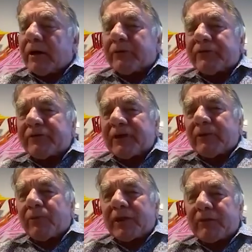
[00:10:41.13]
see
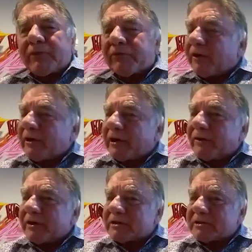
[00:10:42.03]
whether we've got any
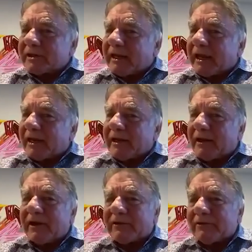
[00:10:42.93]
questions that Kelly would
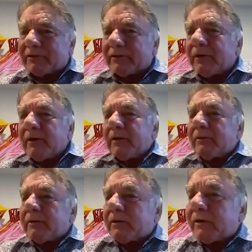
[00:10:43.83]
like to
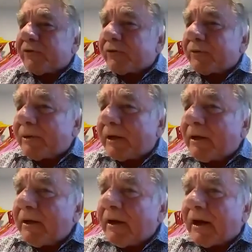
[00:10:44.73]
give to
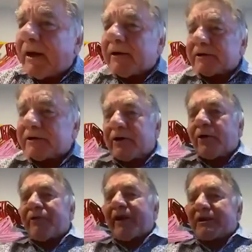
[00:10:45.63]
me, because I know
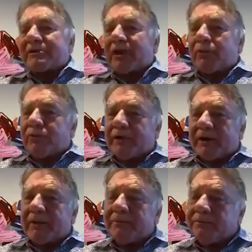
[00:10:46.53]
we've had some already.